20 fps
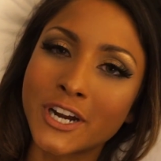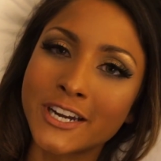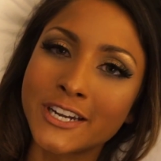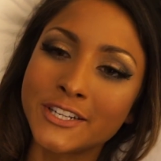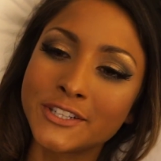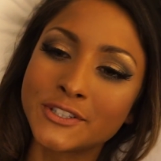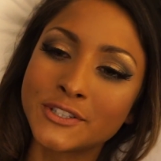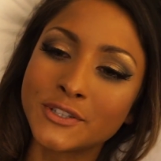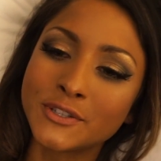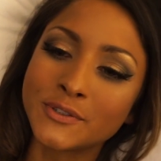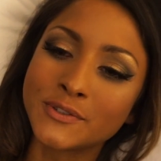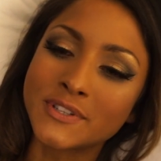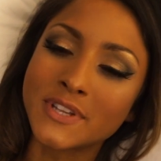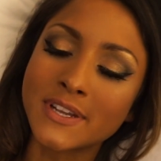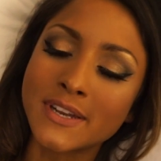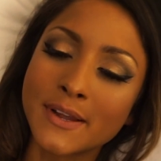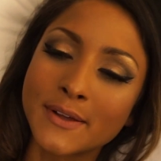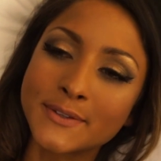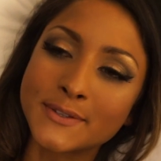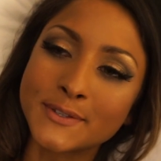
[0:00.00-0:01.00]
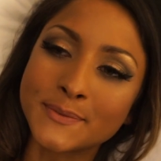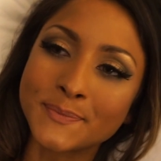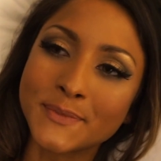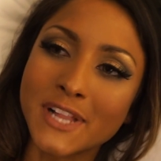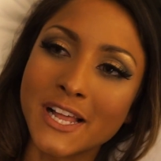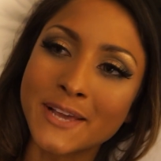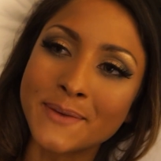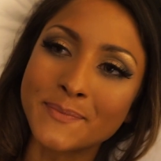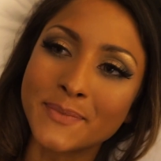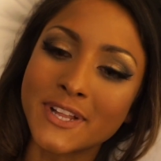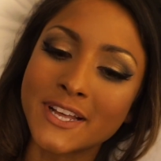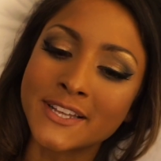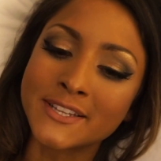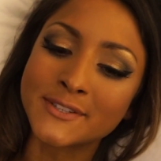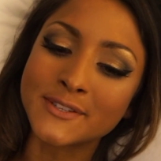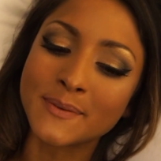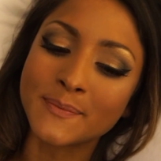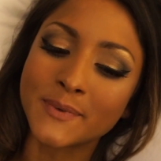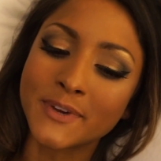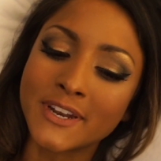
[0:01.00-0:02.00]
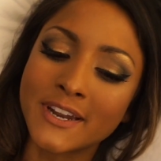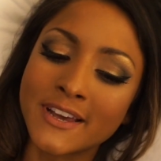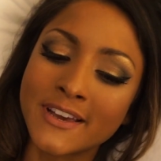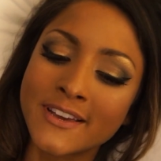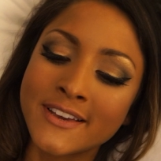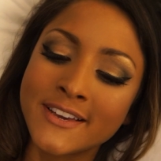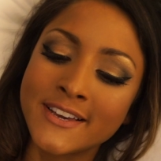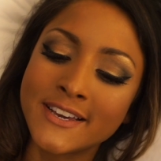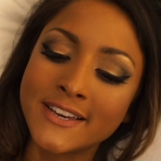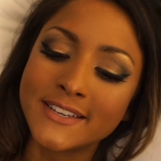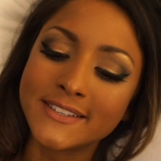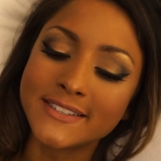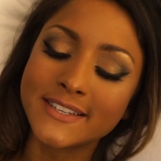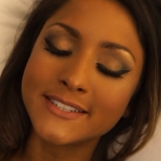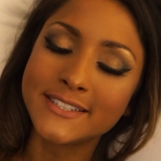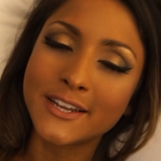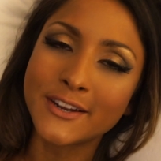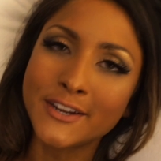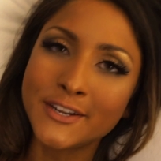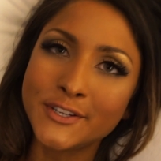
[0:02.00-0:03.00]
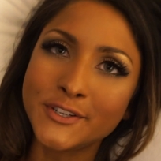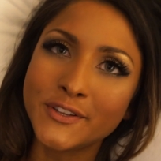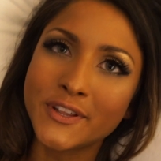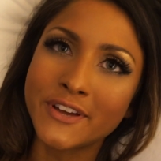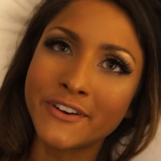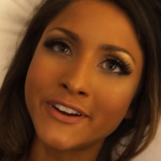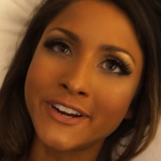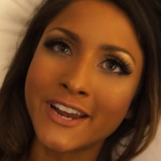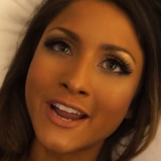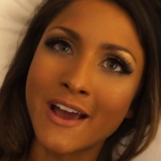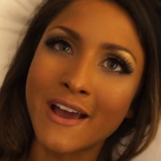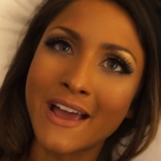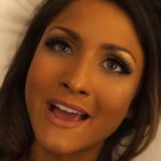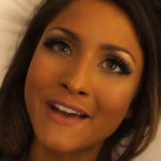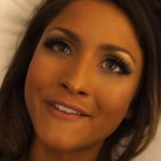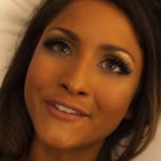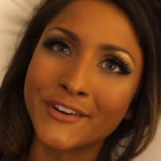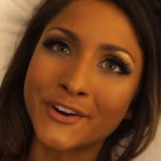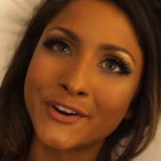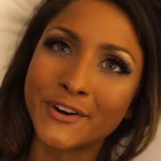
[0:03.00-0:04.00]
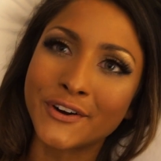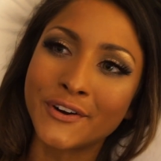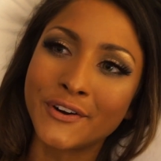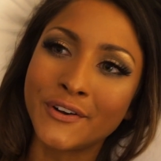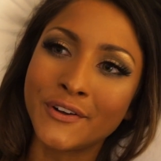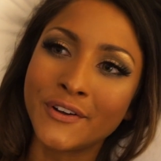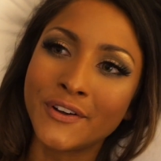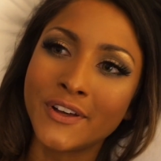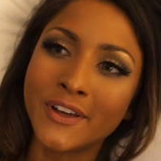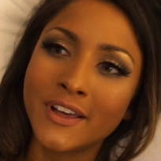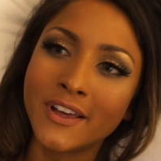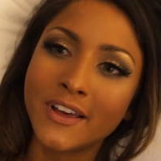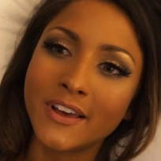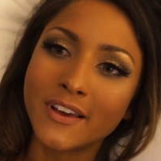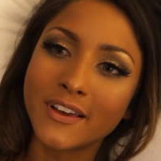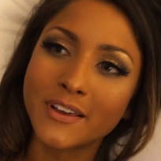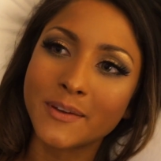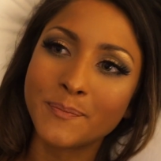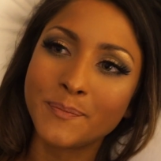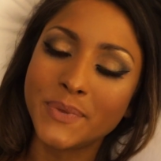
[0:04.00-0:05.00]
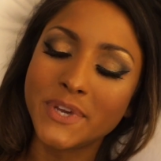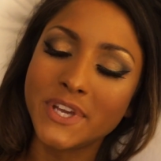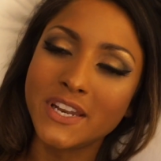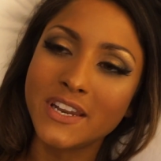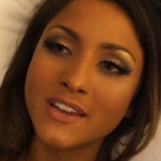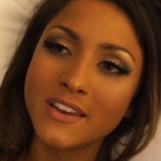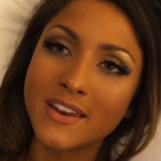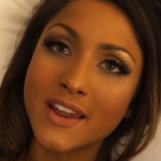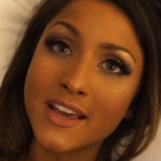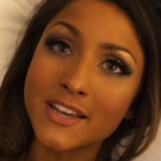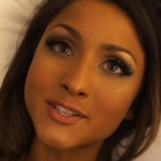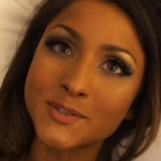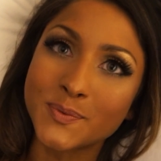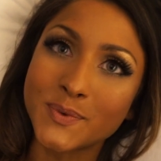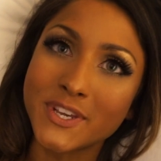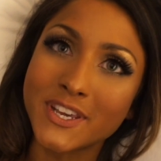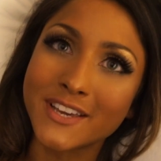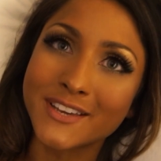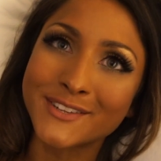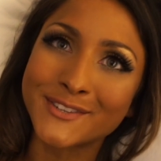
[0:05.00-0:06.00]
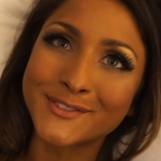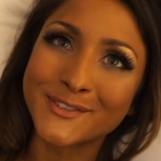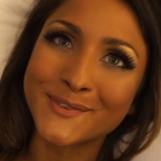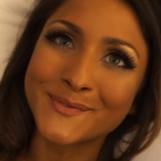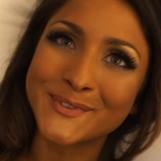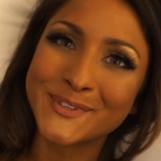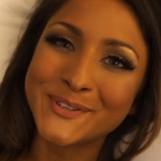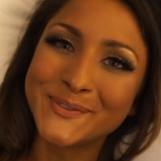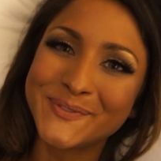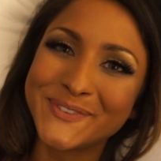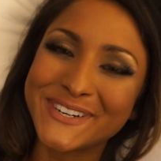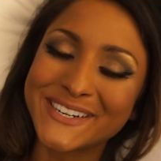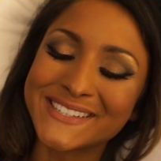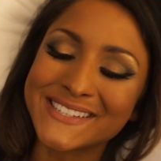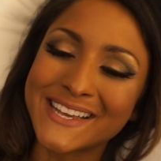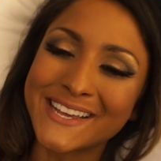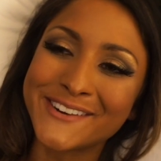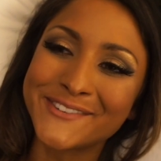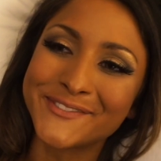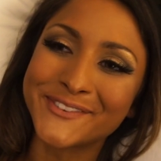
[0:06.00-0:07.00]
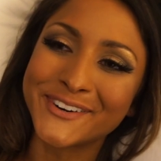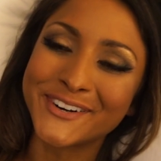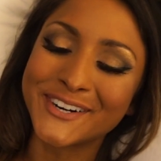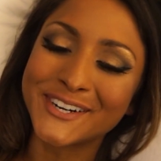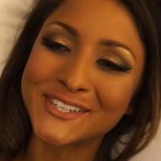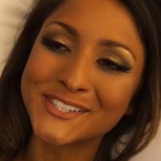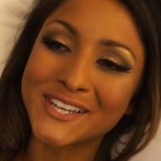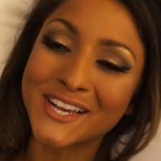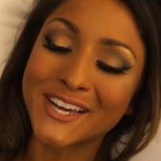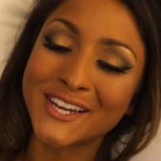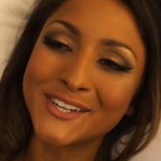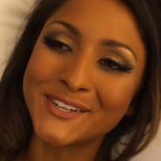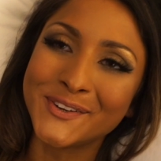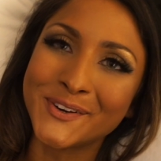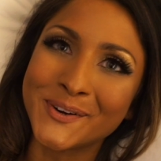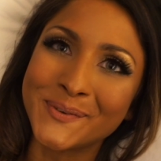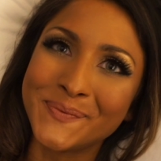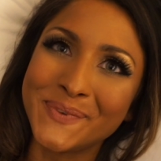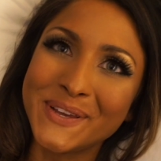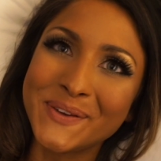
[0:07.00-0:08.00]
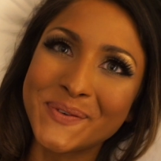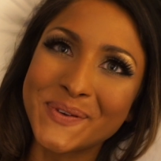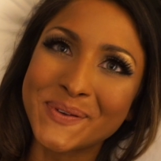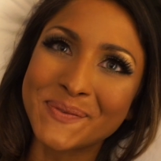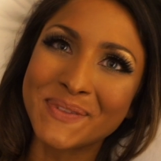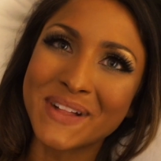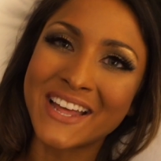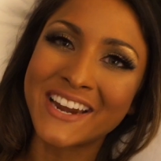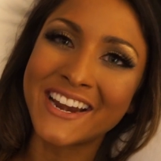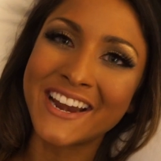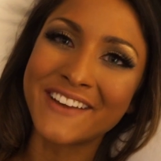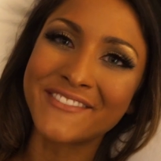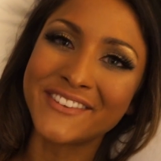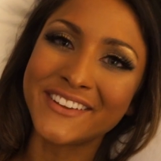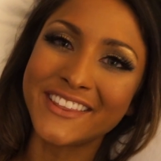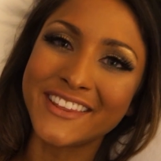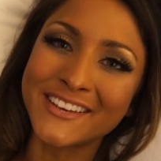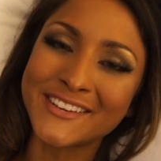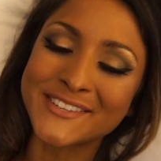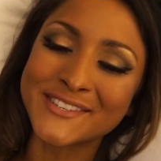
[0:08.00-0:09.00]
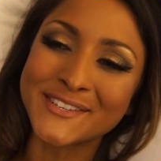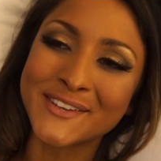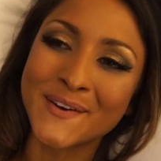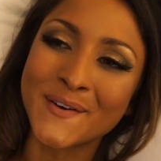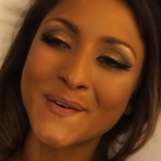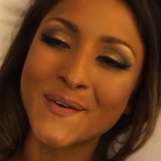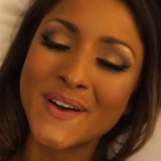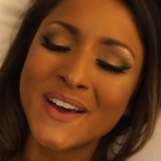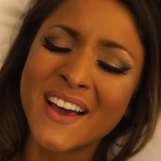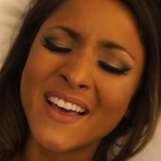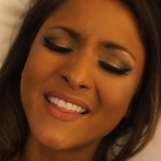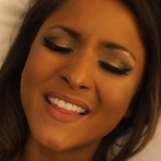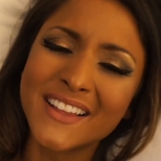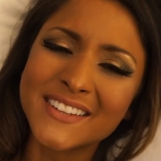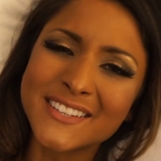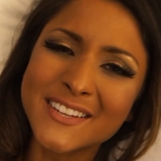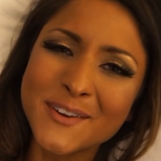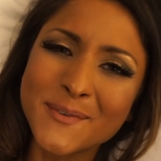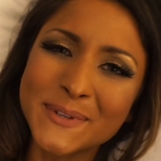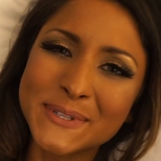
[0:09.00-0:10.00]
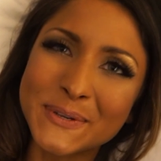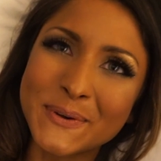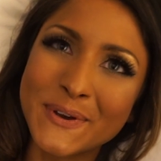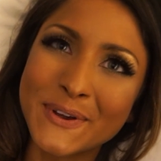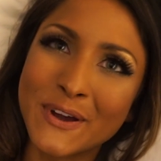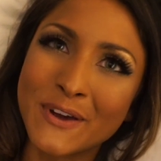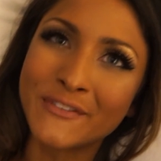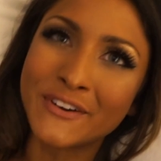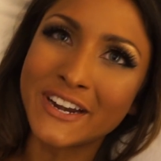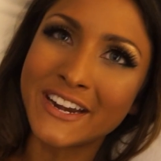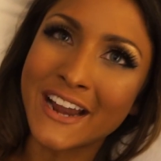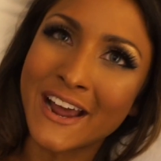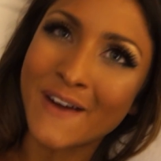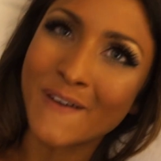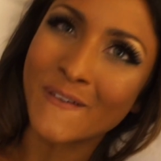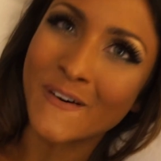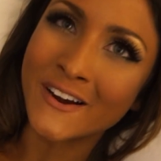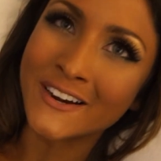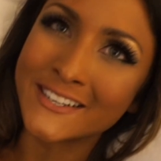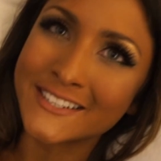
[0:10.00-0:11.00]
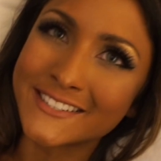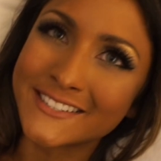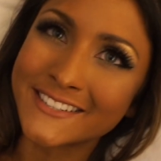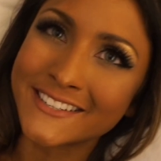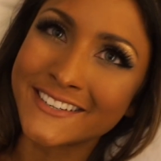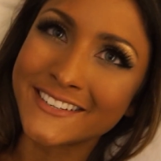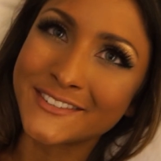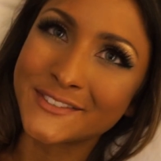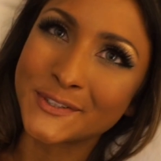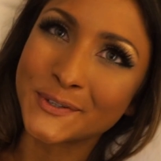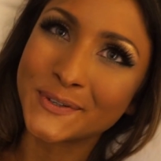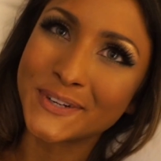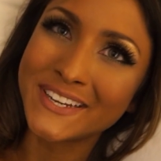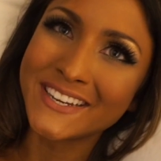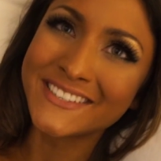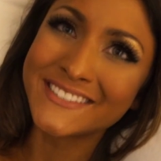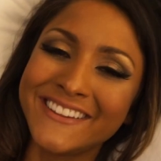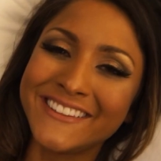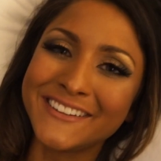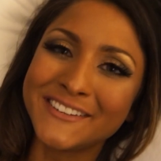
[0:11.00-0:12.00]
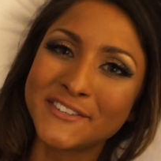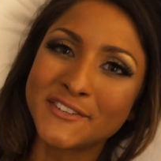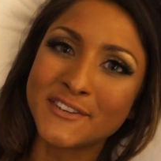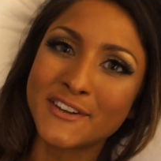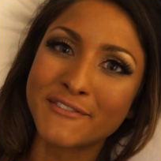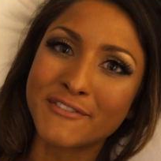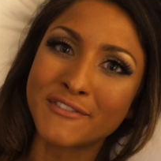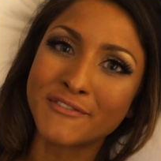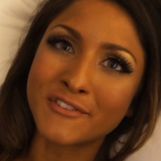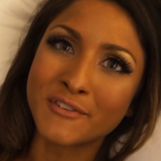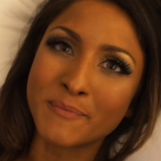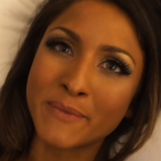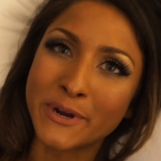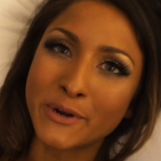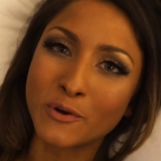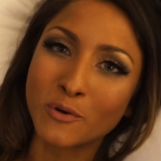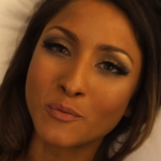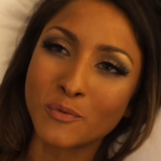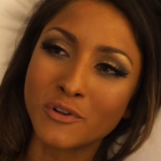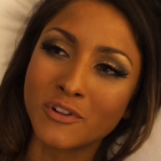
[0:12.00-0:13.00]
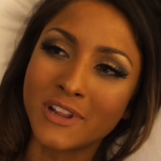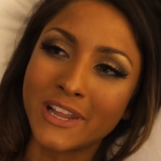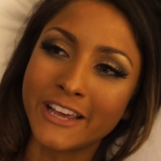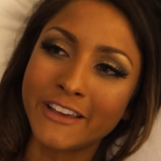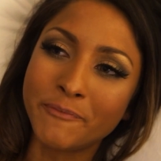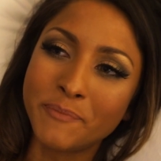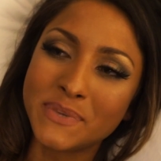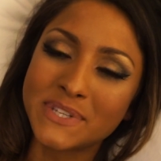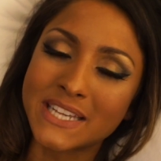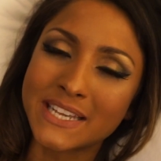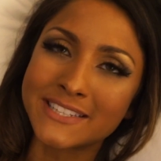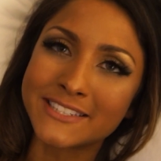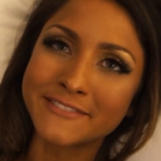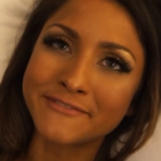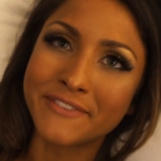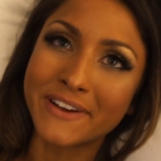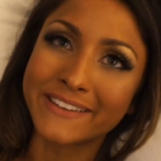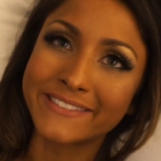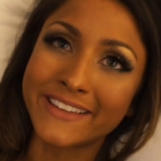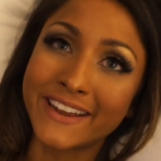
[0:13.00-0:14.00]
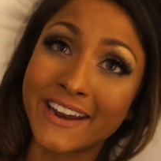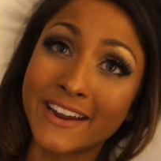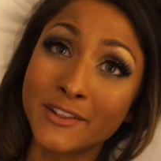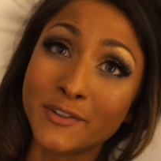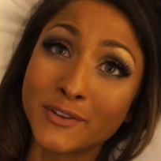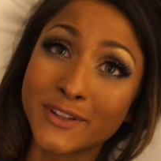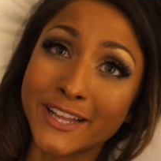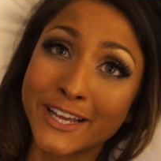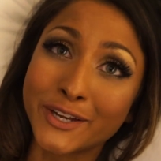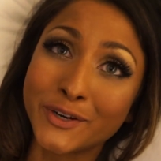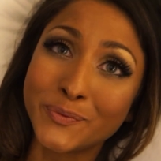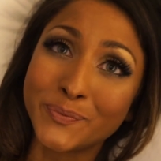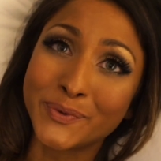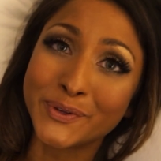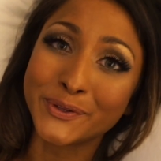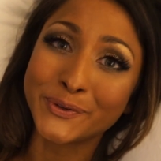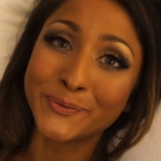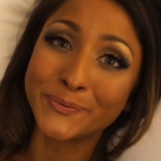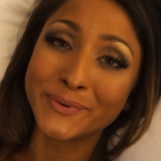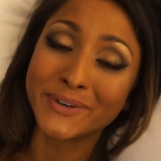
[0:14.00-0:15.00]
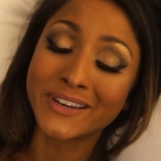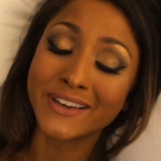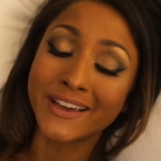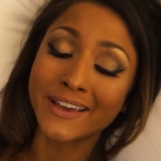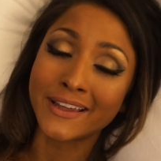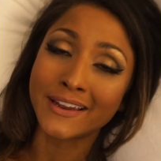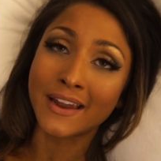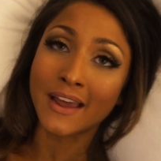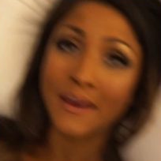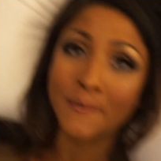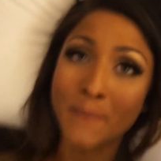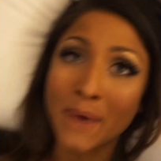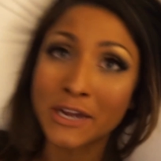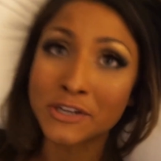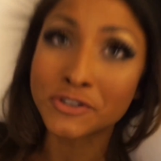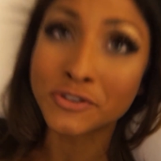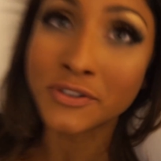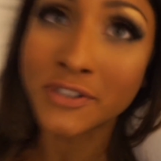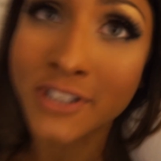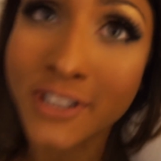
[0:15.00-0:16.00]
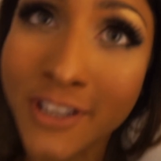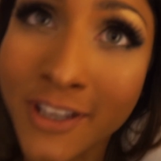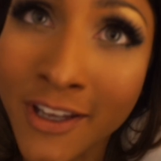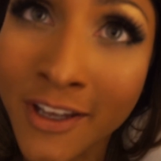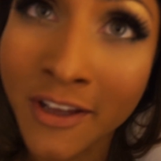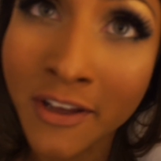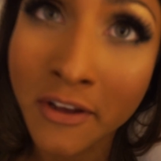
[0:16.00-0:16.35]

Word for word: I need to send out some client plans, so I'm gonna sit down and do that right now. I have a girl competing next weekend so I'm super excited for her so I got to do her peak week plan and everything so that's kind of what's going on right now honestly show day isn't too different from my normal life besides the fact that I look like an Oompa Loompa and I'm actually